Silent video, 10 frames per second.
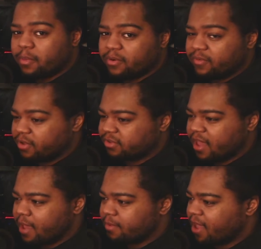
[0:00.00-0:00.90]
rapper of all
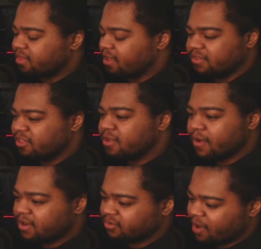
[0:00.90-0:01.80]
time. I think he's the
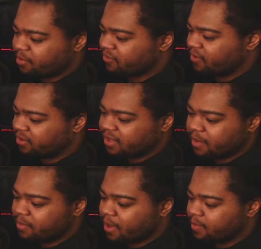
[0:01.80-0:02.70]
greatest rapper of all
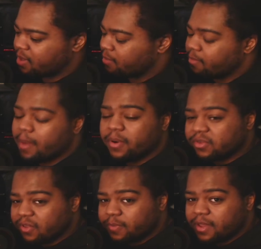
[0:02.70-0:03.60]
time, in my opinion. My
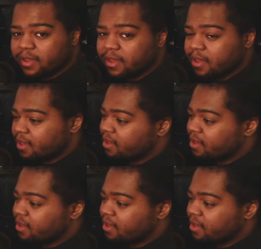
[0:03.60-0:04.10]
personal opinion,